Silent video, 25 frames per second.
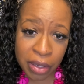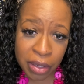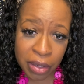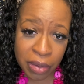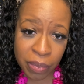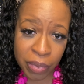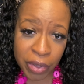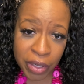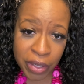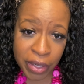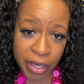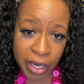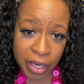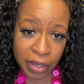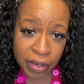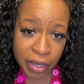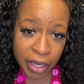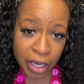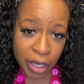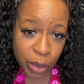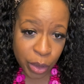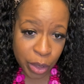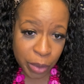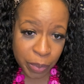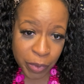what size
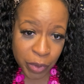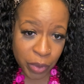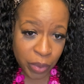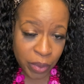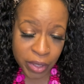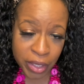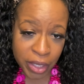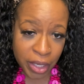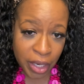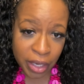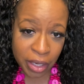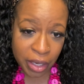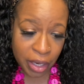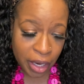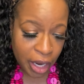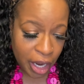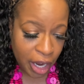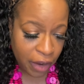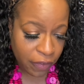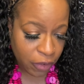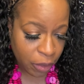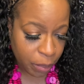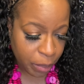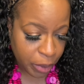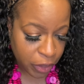they go up to, because I
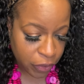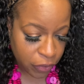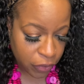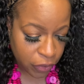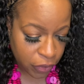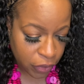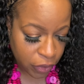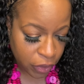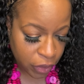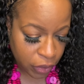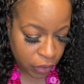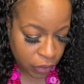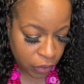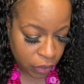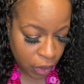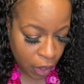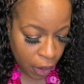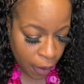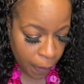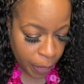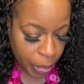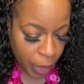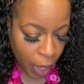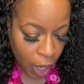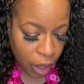haven't purchased those.
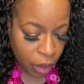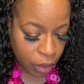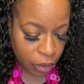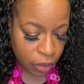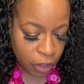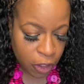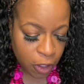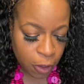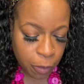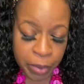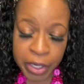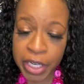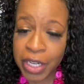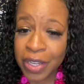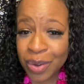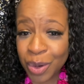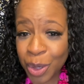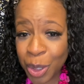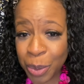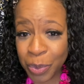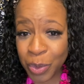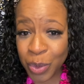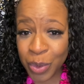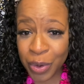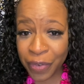Oh, the Speaks go
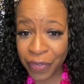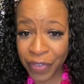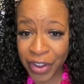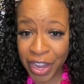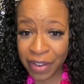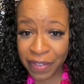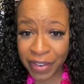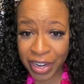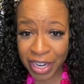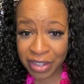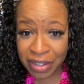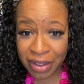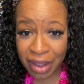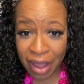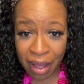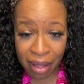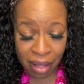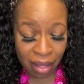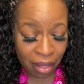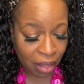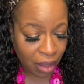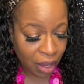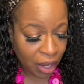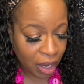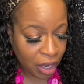up to a
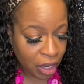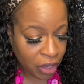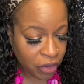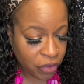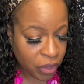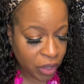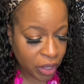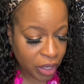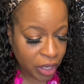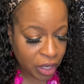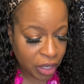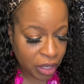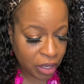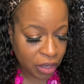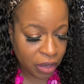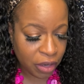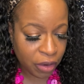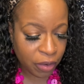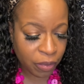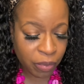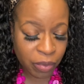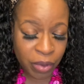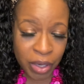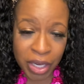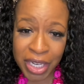5XL. So like they're
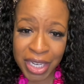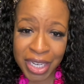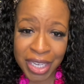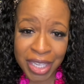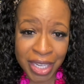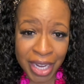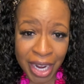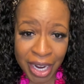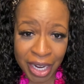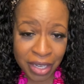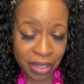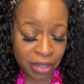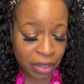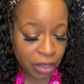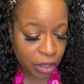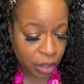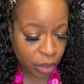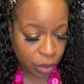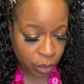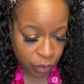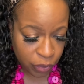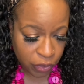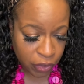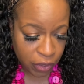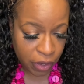really size
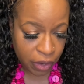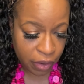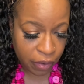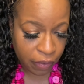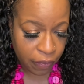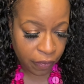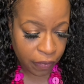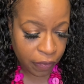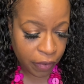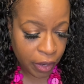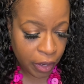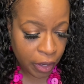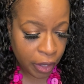inclusive.